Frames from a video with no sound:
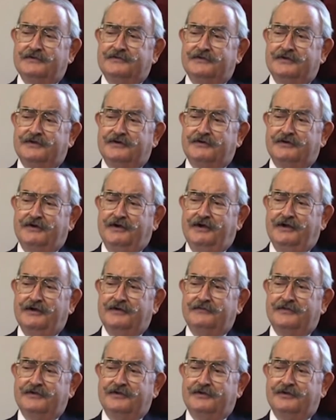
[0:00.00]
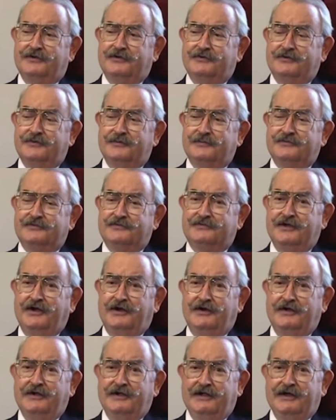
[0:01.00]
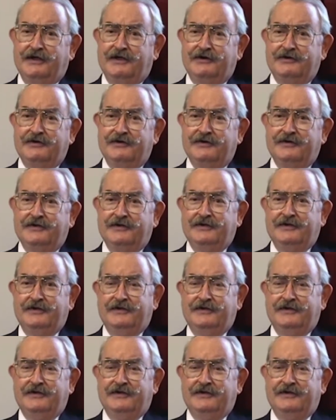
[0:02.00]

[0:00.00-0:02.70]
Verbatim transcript: center aisle of the cloakroom, staring at her,